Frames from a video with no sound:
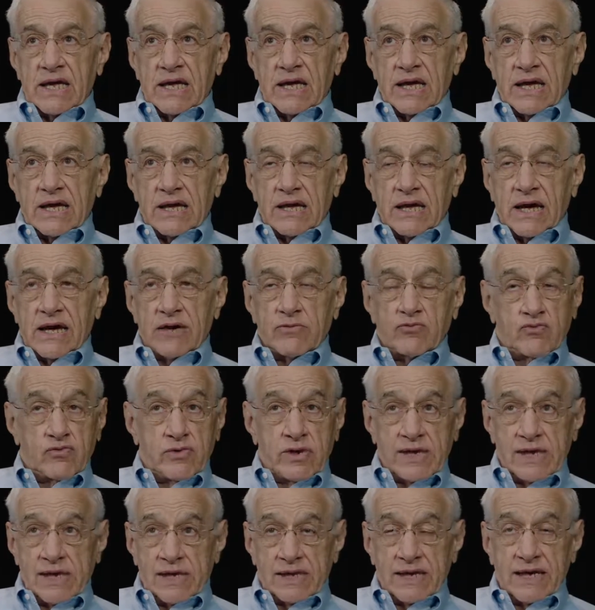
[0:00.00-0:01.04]
I
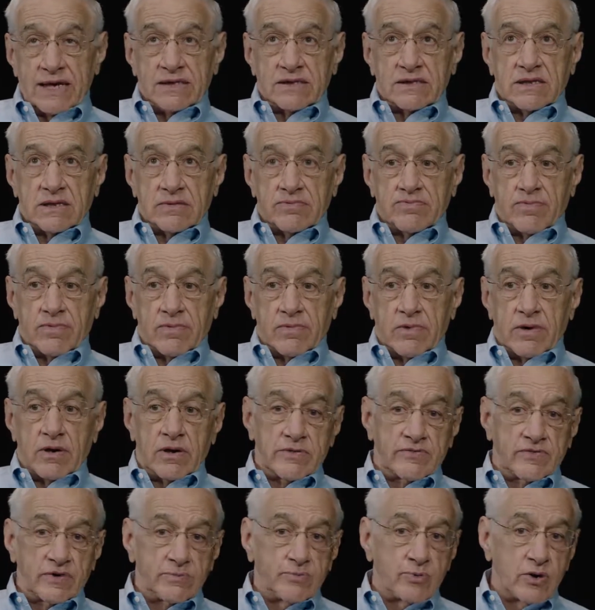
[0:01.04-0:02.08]
really liked the
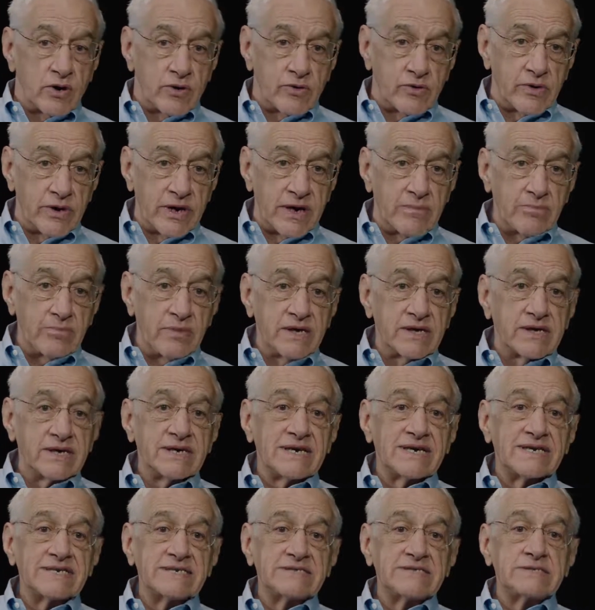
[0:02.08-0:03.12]
Harvard program
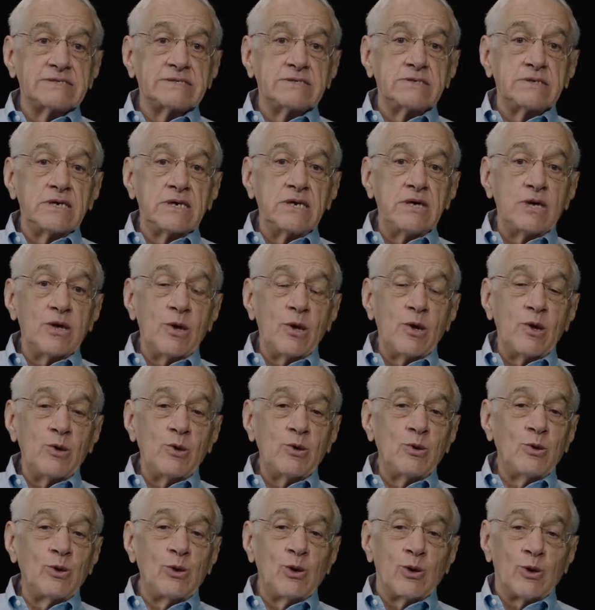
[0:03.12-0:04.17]
because
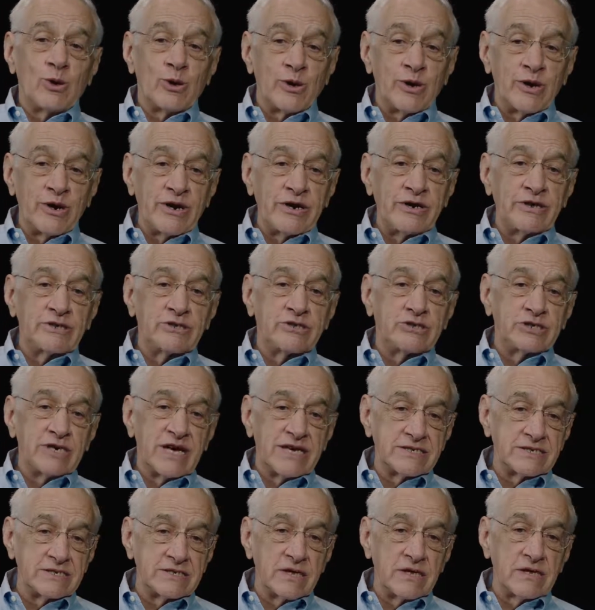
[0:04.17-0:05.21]
you learned
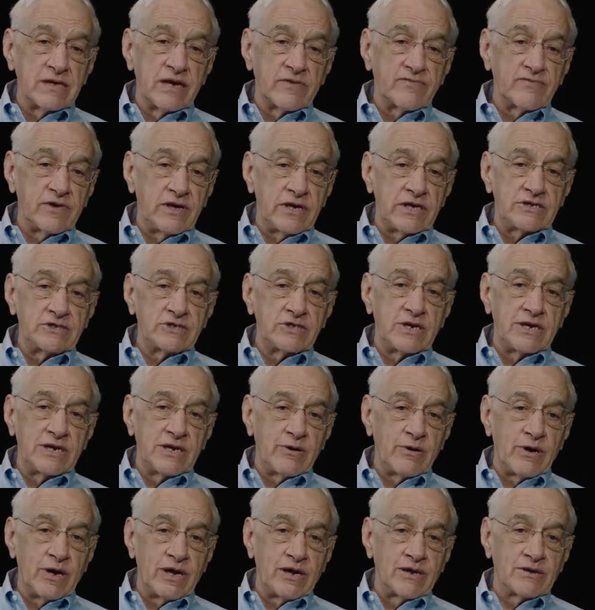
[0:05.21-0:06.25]
just enough
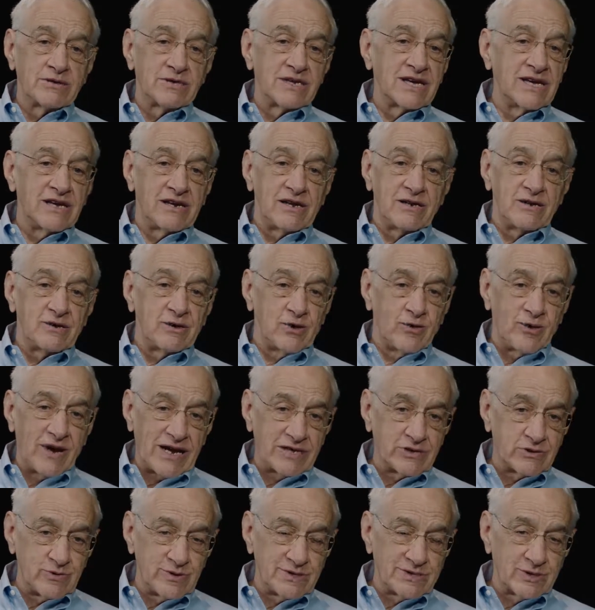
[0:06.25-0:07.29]
engineering to get into
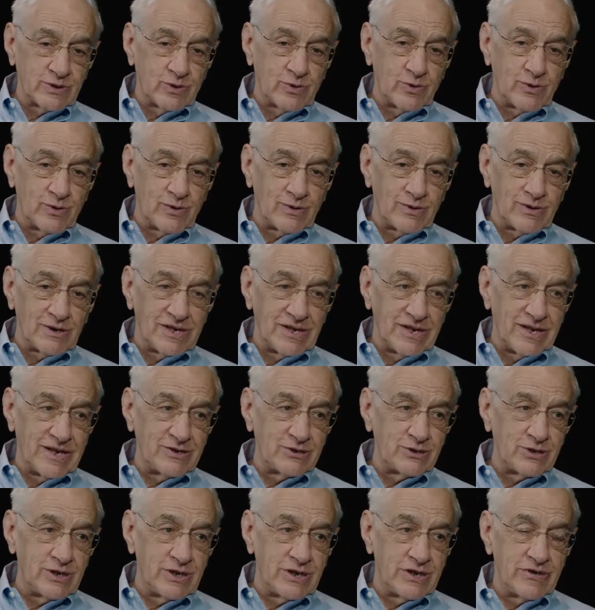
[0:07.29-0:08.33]
graduate school in
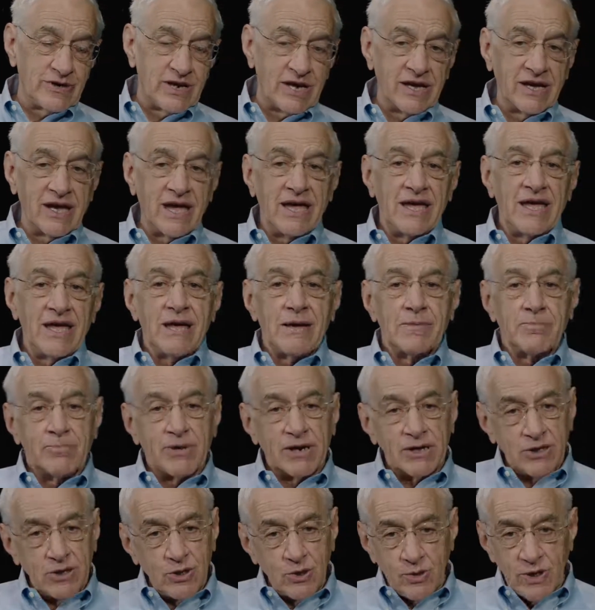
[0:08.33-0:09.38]
engineering,
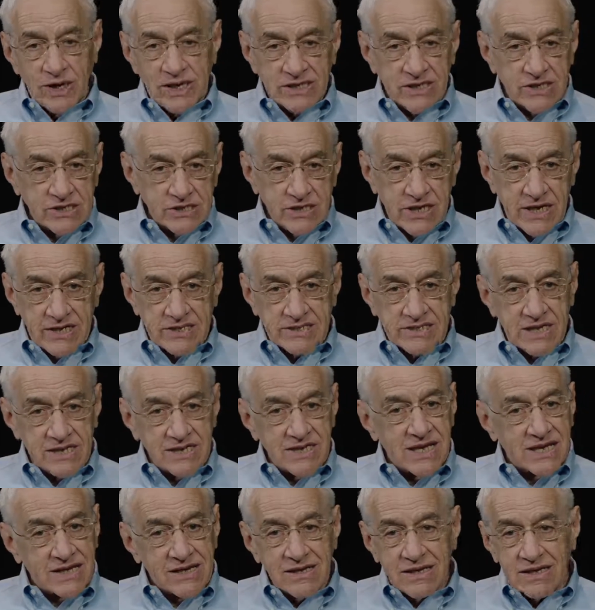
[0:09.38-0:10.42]
but you had the chance to
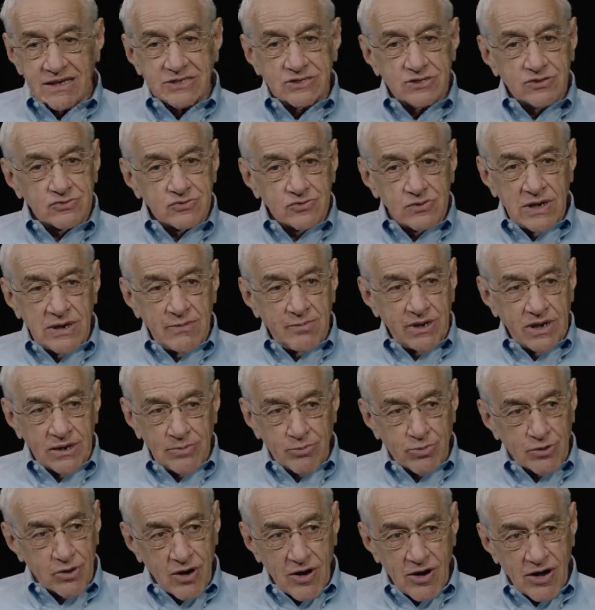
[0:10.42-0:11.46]
take an extremely
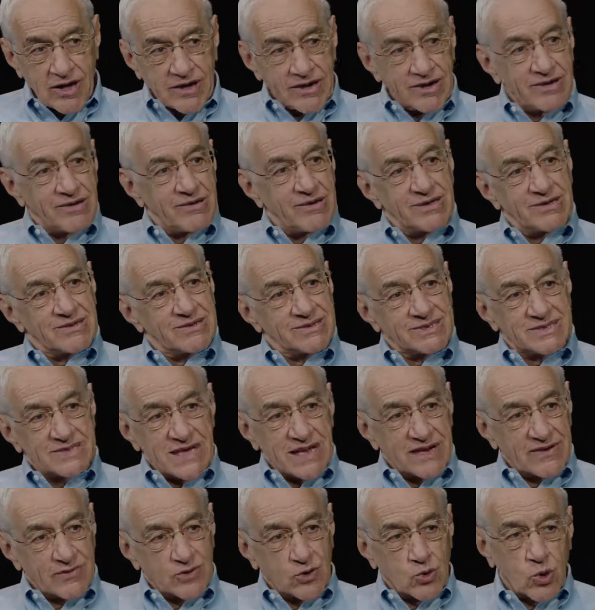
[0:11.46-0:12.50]
broad
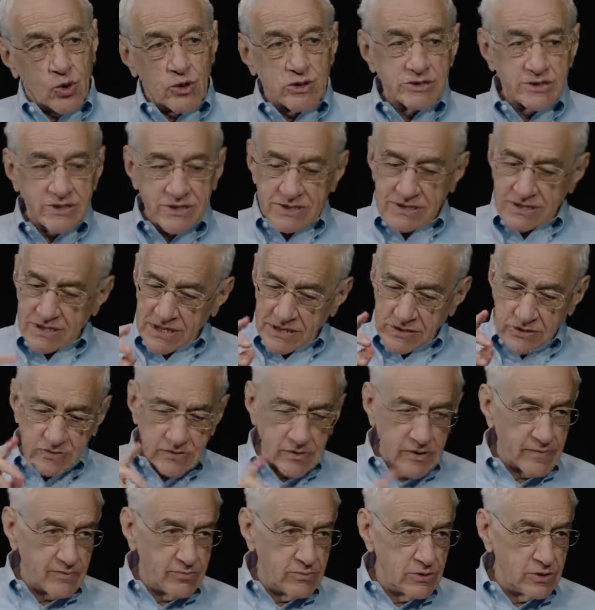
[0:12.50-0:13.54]
set of courses,
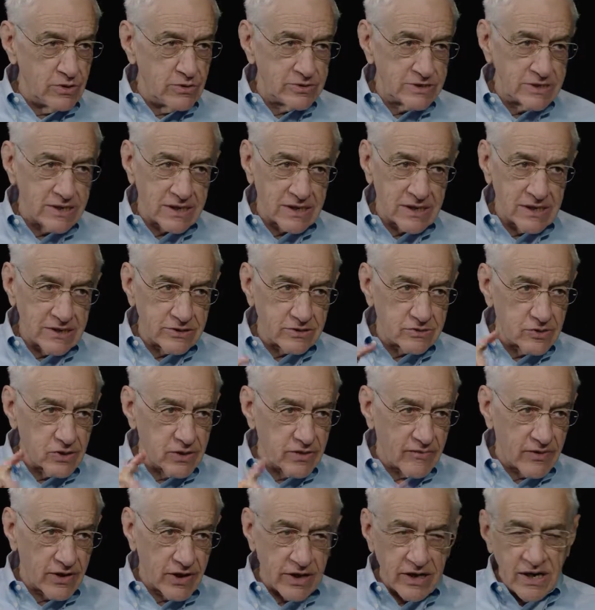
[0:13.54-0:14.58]
history of music, history
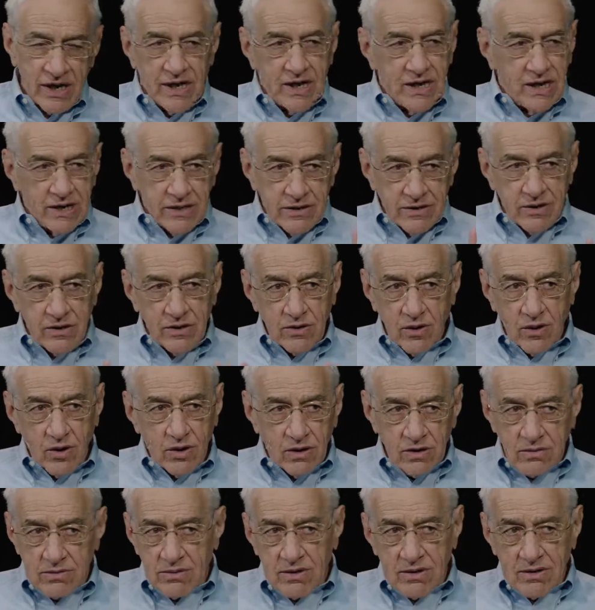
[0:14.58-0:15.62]
of art. You
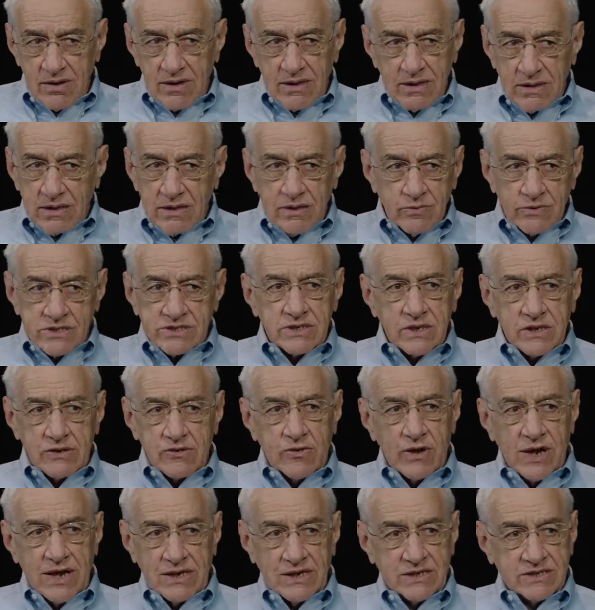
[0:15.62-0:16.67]
know, it was a
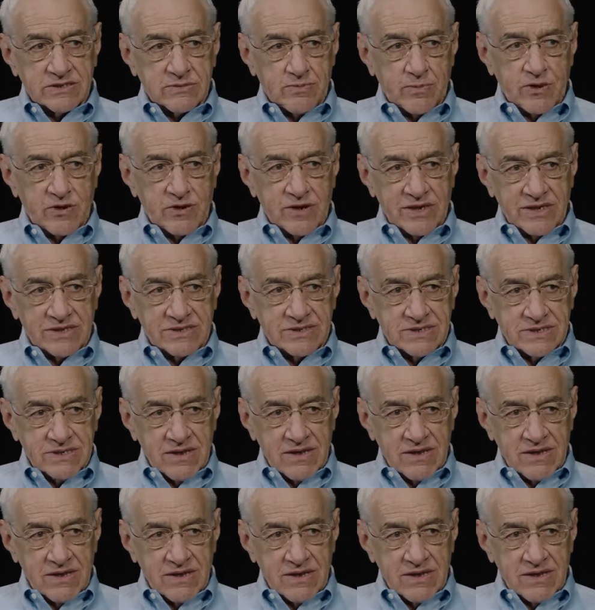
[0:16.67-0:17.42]
great experience.